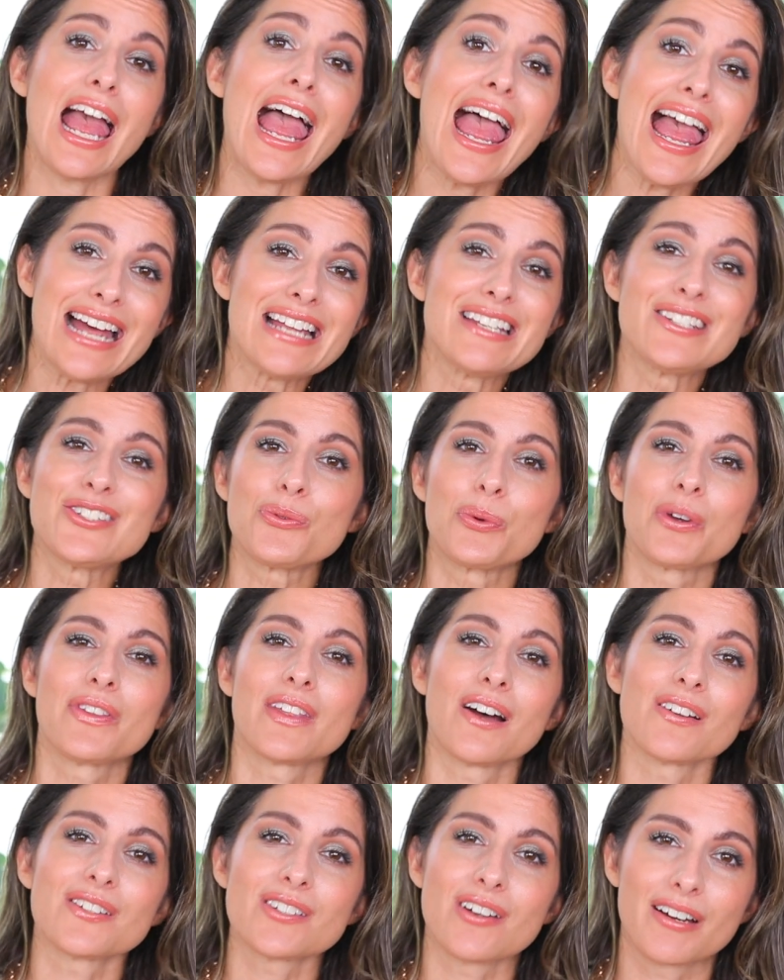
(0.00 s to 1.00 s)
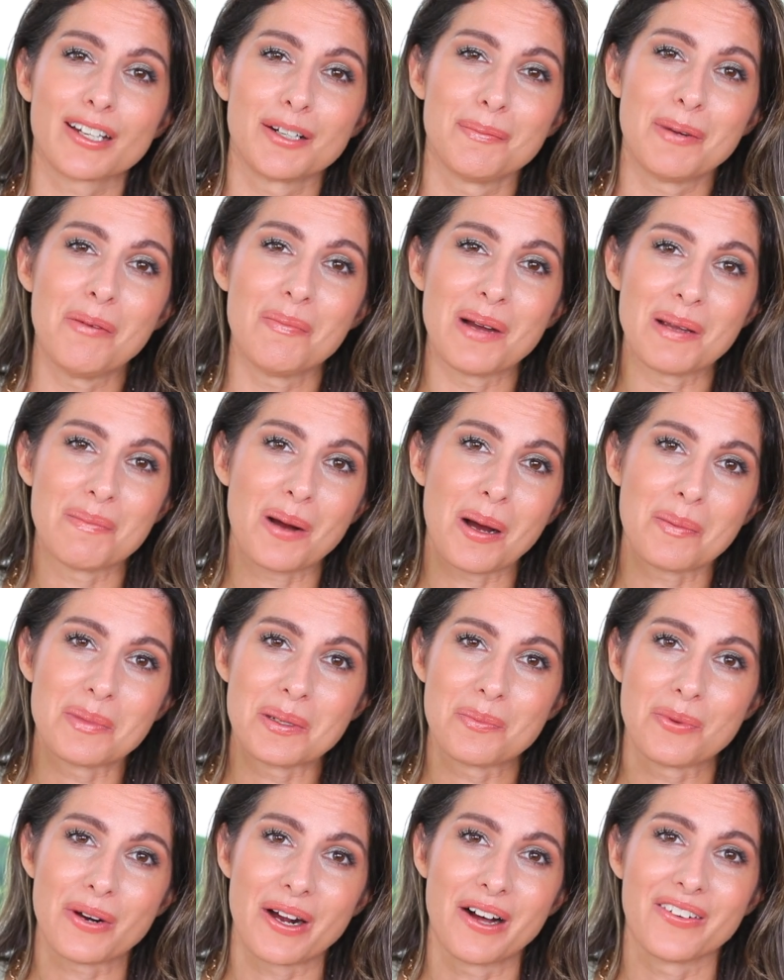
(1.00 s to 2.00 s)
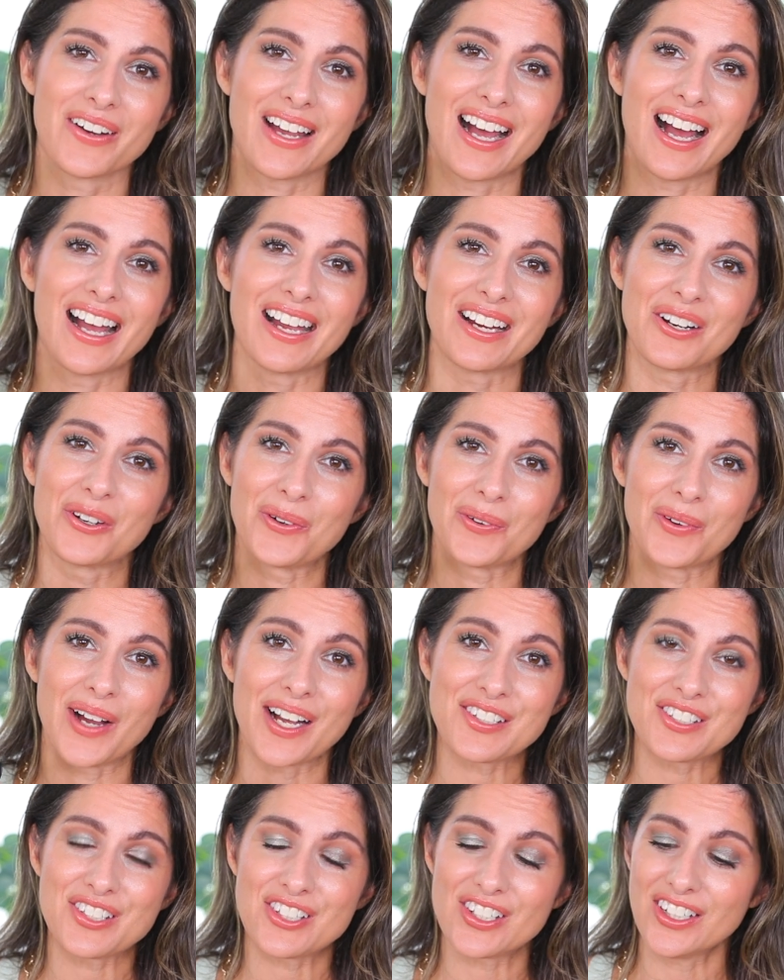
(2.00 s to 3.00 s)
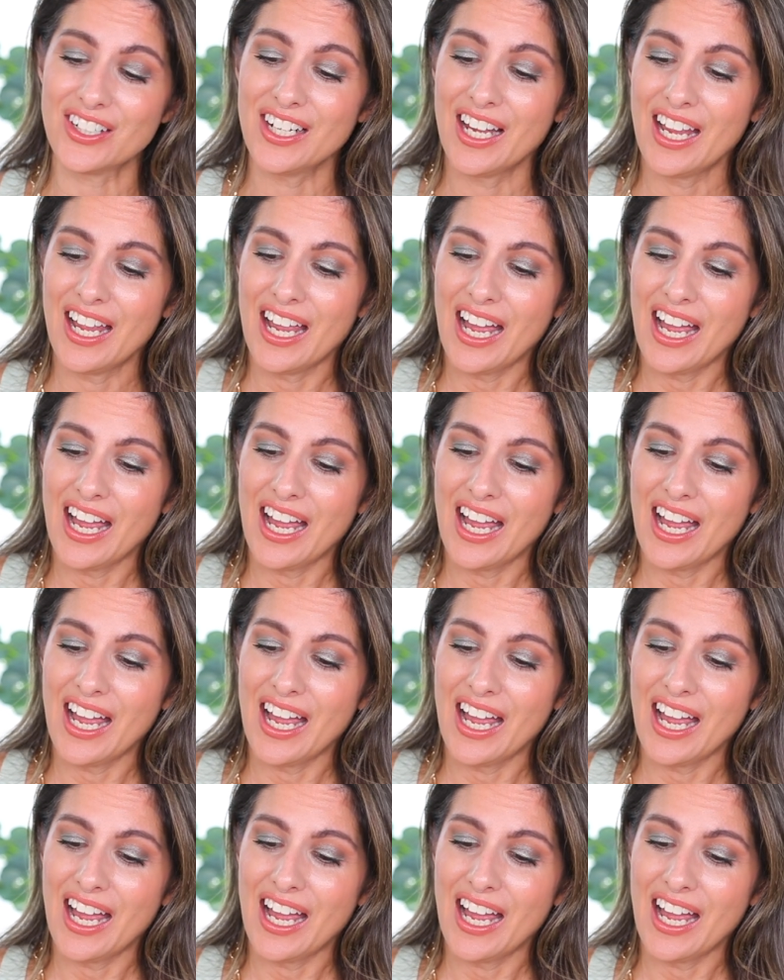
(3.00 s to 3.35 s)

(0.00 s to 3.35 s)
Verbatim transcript: end without talking about my Bobbi Brown eye corrector.